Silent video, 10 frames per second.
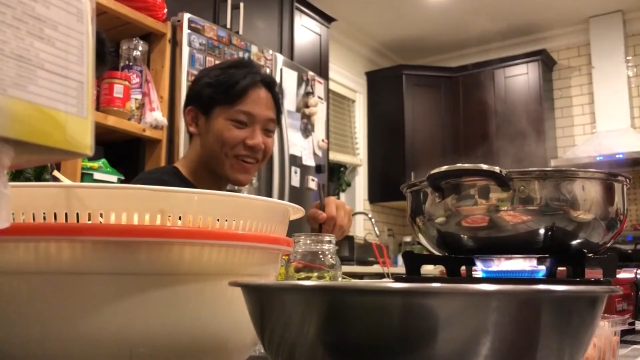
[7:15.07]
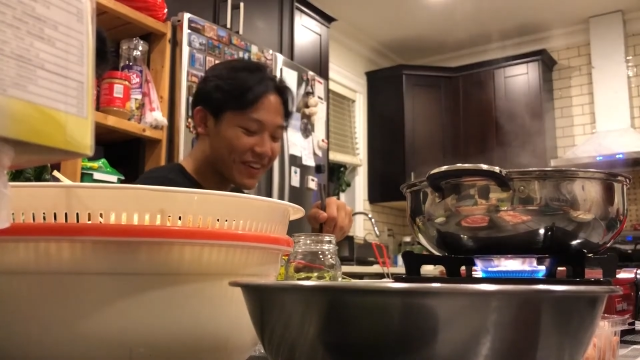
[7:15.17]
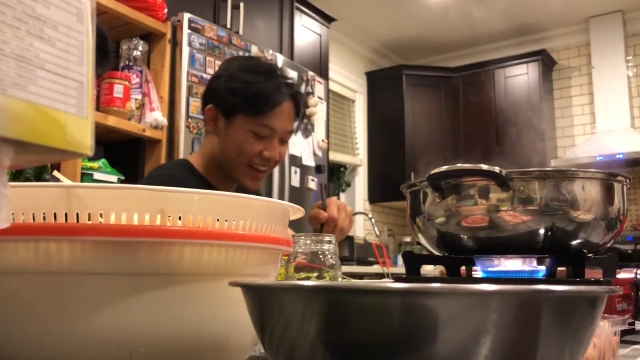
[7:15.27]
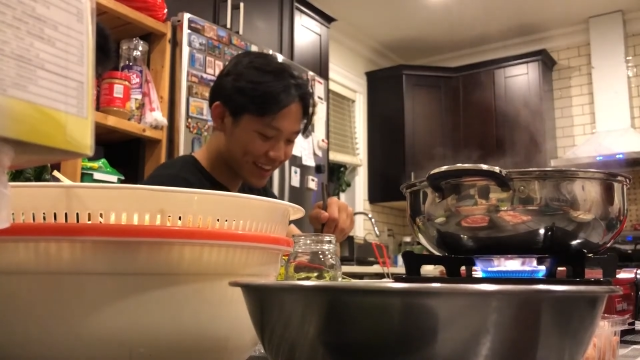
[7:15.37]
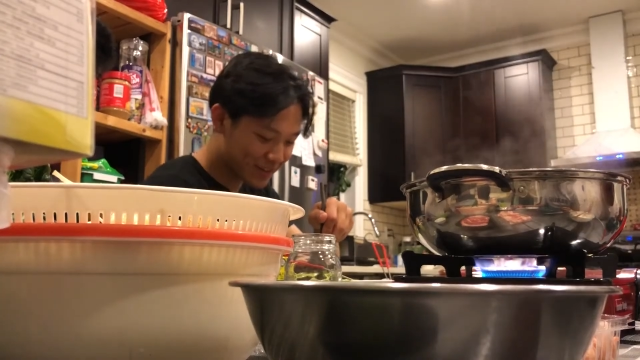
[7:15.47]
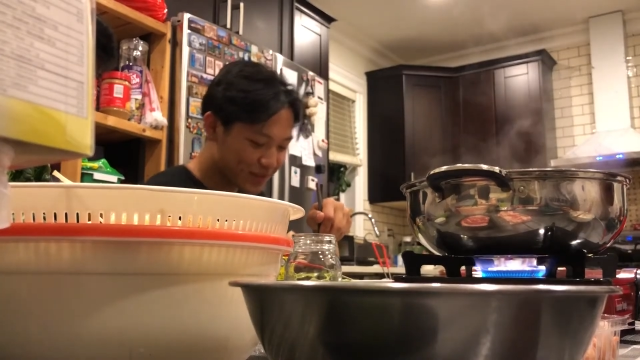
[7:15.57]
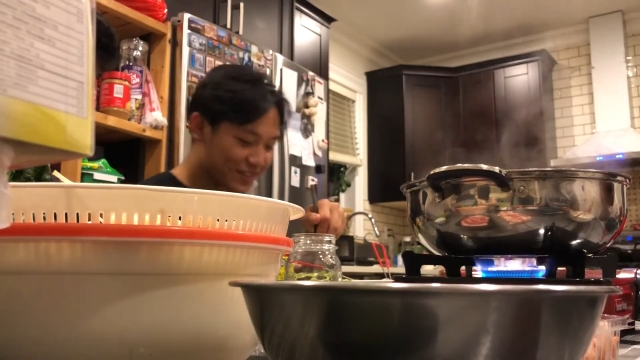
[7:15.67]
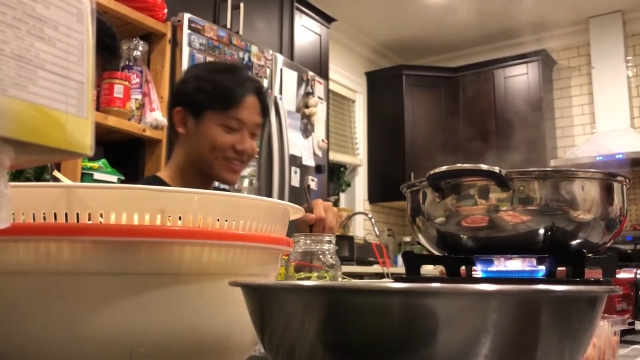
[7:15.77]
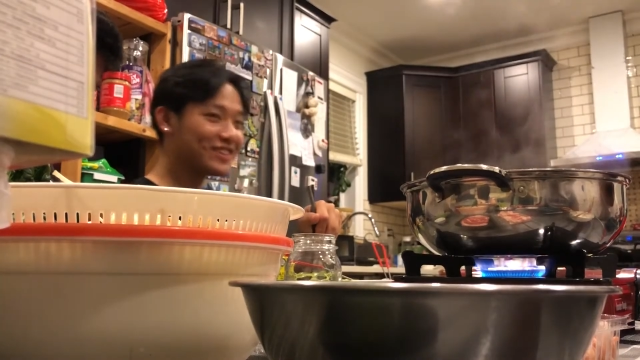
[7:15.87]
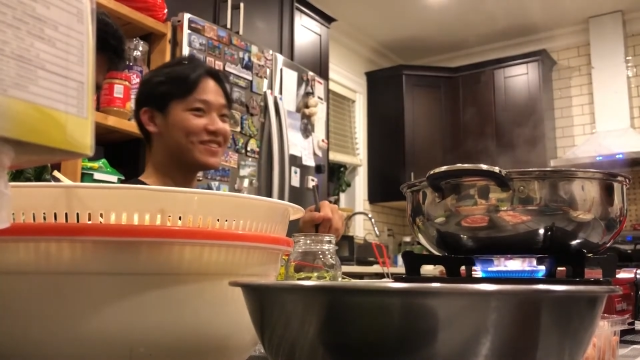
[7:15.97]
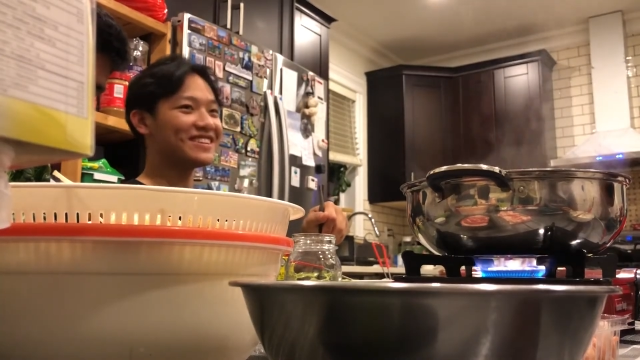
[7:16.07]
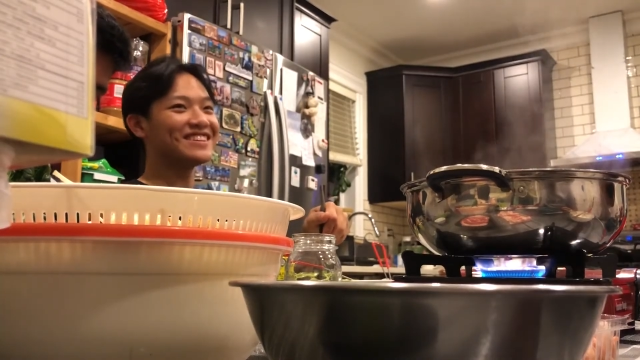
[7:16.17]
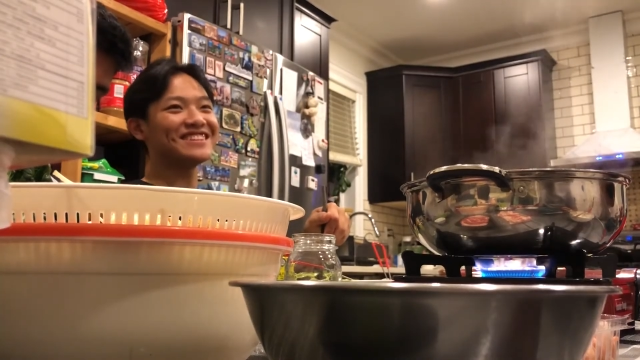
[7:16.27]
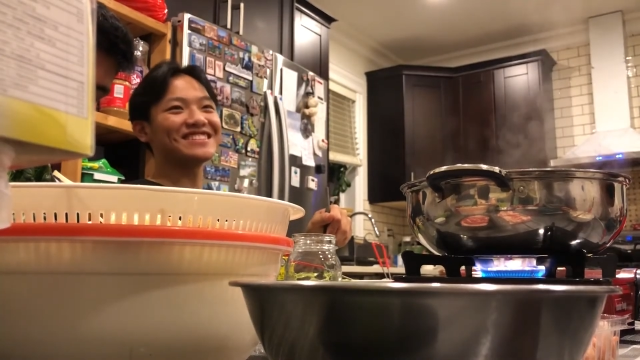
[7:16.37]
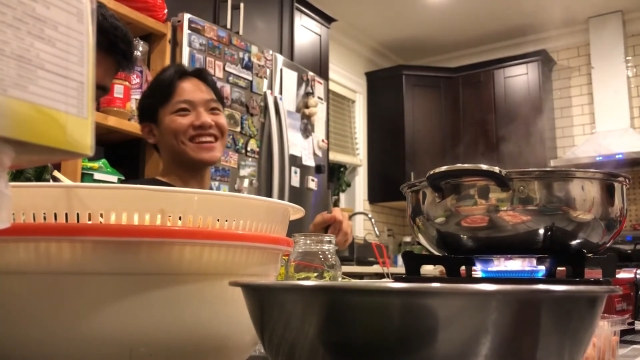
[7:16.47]
Oh yeah, you were. You,
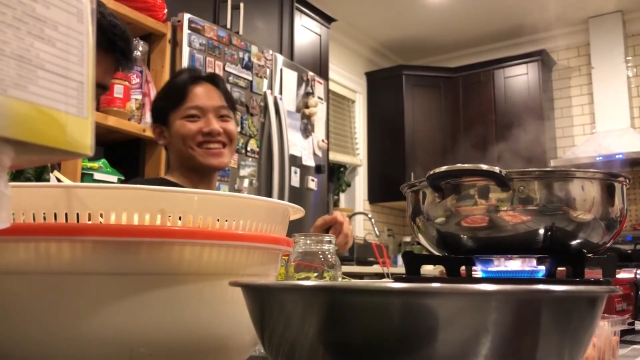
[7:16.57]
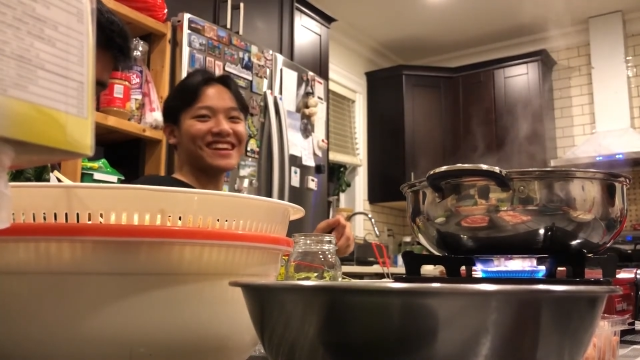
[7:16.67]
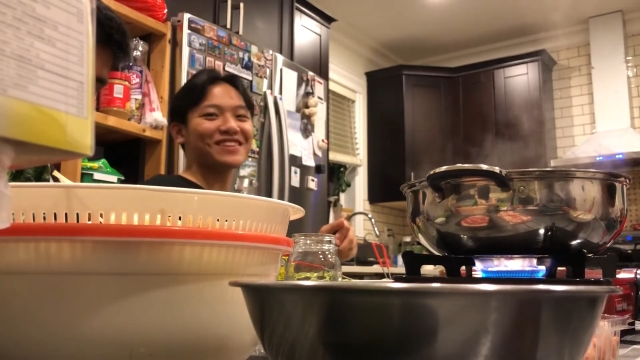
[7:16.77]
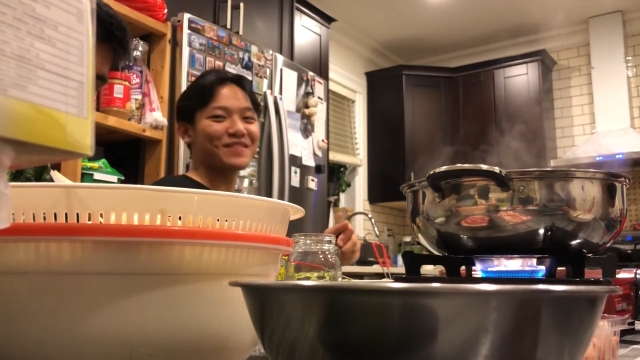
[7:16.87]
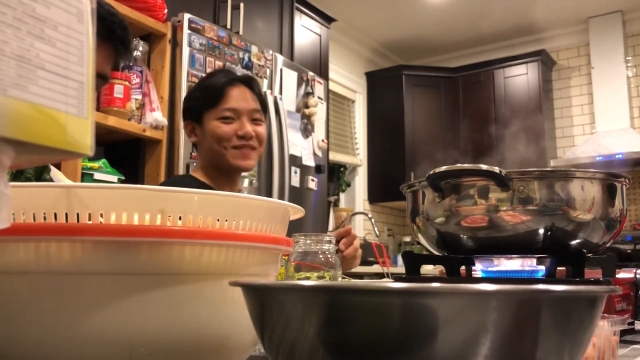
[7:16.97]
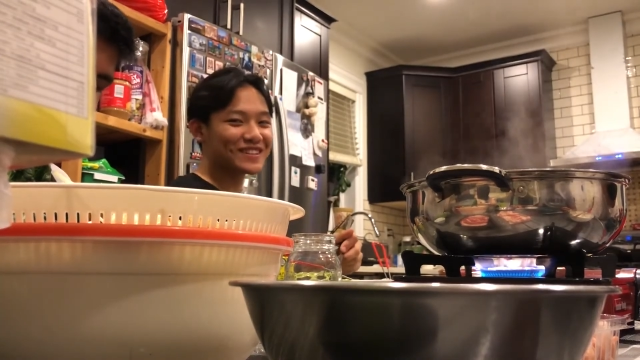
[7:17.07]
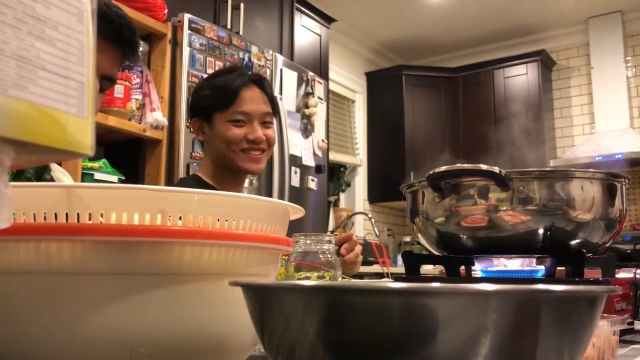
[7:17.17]
you sounded like you were being